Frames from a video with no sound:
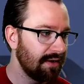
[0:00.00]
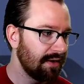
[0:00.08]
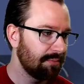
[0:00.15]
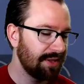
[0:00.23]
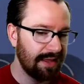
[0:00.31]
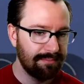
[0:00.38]

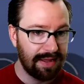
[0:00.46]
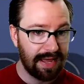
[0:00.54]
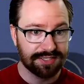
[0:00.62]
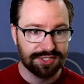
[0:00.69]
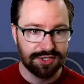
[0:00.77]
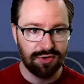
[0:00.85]
But that
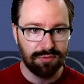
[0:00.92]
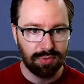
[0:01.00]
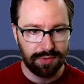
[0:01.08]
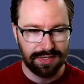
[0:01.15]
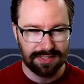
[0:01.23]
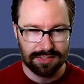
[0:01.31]
max Q
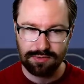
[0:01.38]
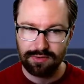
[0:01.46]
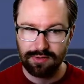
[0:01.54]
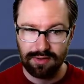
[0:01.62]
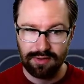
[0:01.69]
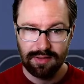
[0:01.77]
point is sort of
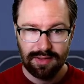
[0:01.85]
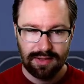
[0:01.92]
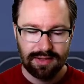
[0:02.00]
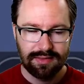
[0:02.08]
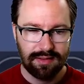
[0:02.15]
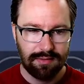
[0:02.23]
the,
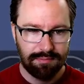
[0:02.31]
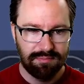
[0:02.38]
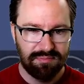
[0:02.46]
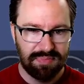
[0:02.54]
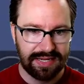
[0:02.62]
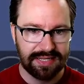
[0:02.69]
the
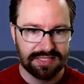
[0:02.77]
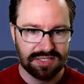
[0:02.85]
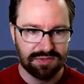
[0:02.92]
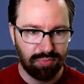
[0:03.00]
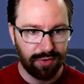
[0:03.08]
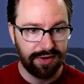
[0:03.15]

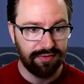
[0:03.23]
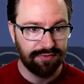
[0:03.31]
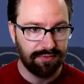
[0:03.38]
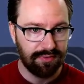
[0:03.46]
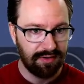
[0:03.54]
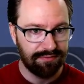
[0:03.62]
biggest point of,
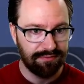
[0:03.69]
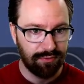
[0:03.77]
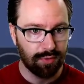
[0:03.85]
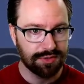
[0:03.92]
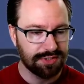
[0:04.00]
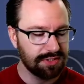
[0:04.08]
of
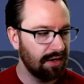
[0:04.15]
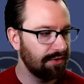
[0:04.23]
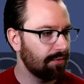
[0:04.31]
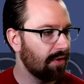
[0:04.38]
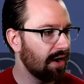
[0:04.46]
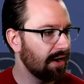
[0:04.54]
force on
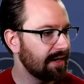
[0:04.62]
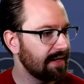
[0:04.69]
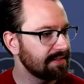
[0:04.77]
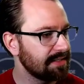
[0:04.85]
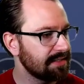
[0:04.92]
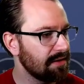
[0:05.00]
the rocket
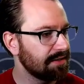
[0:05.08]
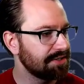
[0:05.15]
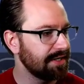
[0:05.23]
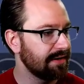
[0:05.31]
as it's launching.